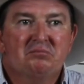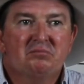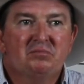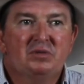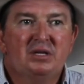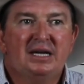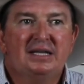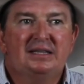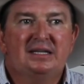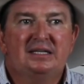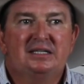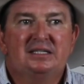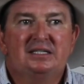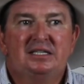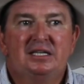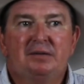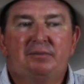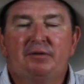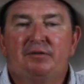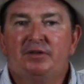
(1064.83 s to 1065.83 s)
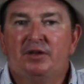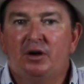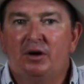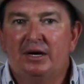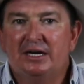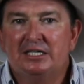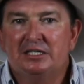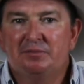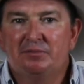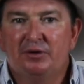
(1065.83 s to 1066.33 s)
like the tip of the
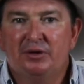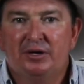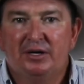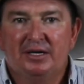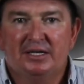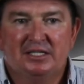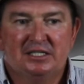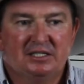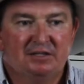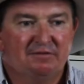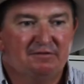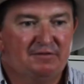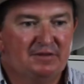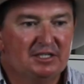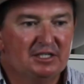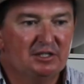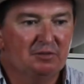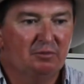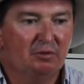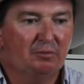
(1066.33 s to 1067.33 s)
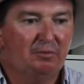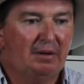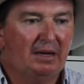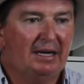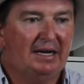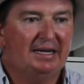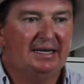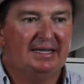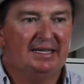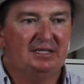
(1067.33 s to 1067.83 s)
iceberg. It's the visible
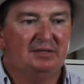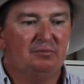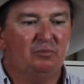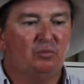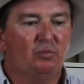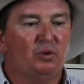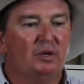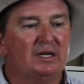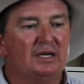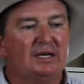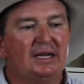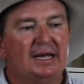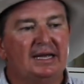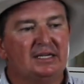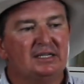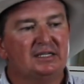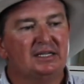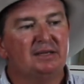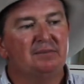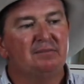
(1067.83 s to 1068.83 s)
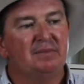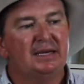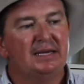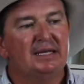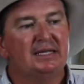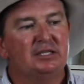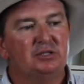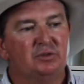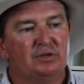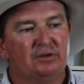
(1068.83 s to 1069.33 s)
party. What it actually
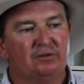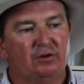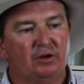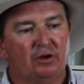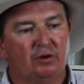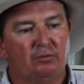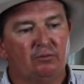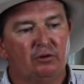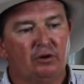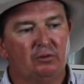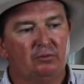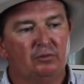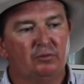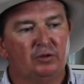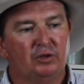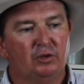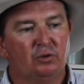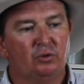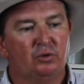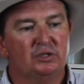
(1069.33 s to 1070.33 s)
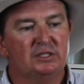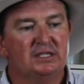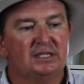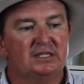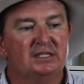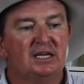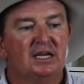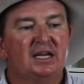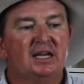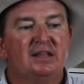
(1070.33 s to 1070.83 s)
means when you've got a problem with a horse
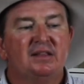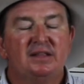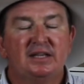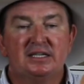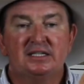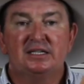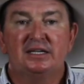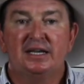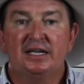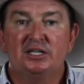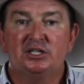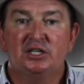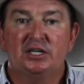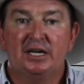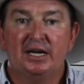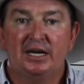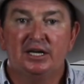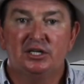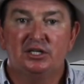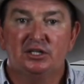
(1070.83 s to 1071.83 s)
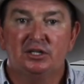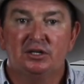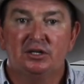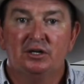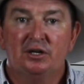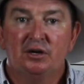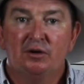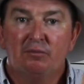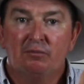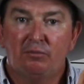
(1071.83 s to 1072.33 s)
is there's an education
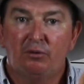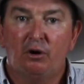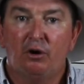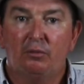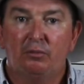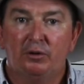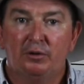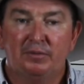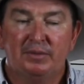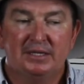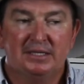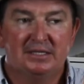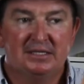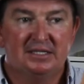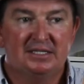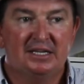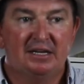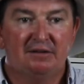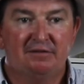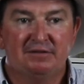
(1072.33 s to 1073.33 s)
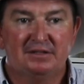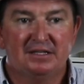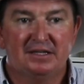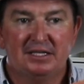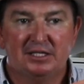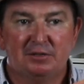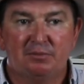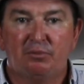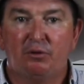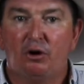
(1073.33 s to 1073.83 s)
problem, there's a deficit,
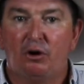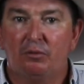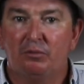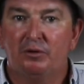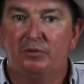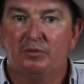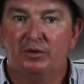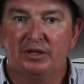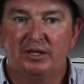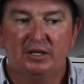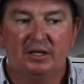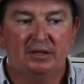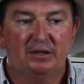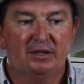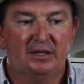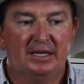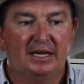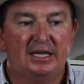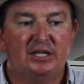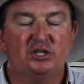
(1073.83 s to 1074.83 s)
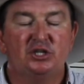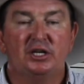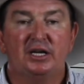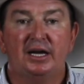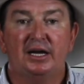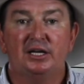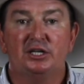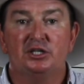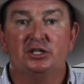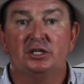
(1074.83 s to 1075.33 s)
there's a problem with the
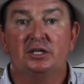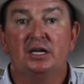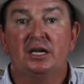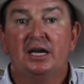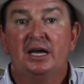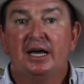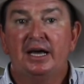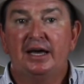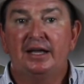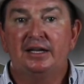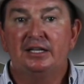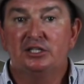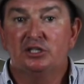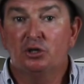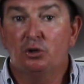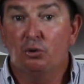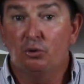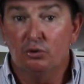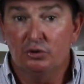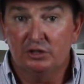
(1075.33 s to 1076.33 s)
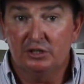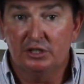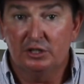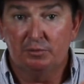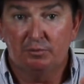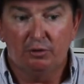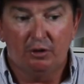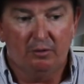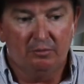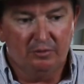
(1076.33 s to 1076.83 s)
education, and it's caused this
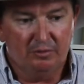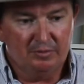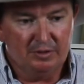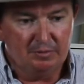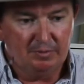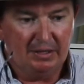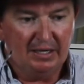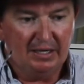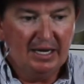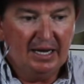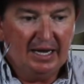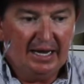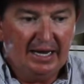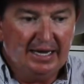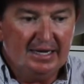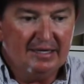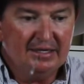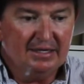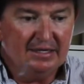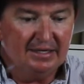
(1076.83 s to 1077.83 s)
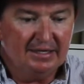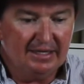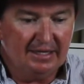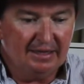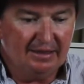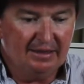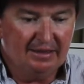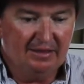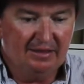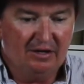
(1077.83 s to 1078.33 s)
problem.
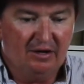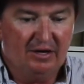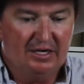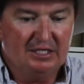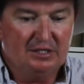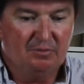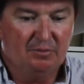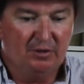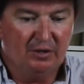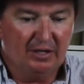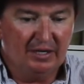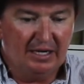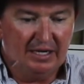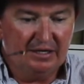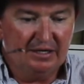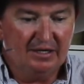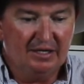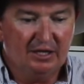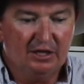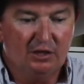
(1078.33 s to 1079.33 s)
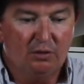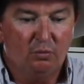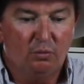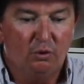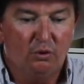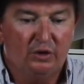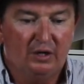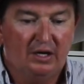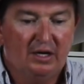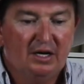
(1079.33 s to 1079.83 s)
Underneath the iceberg, underneath the
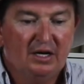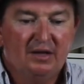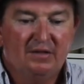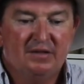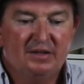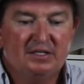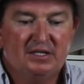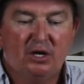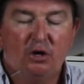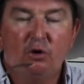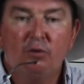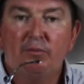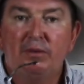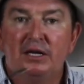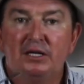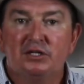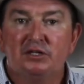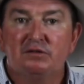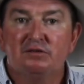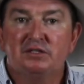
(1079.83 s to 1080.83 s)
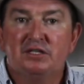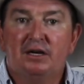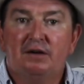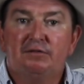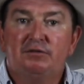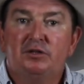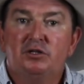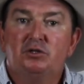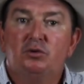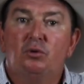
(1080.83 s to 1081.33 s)
water, there's a whole bunch of
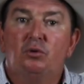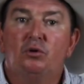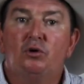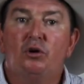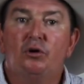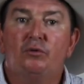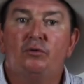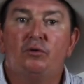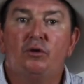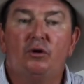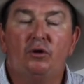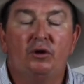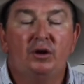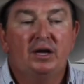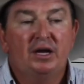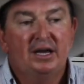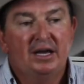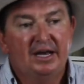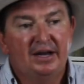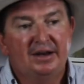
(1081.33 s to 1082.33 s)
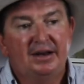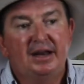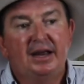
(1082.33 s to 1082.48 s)
stuff that's all gone wrong, and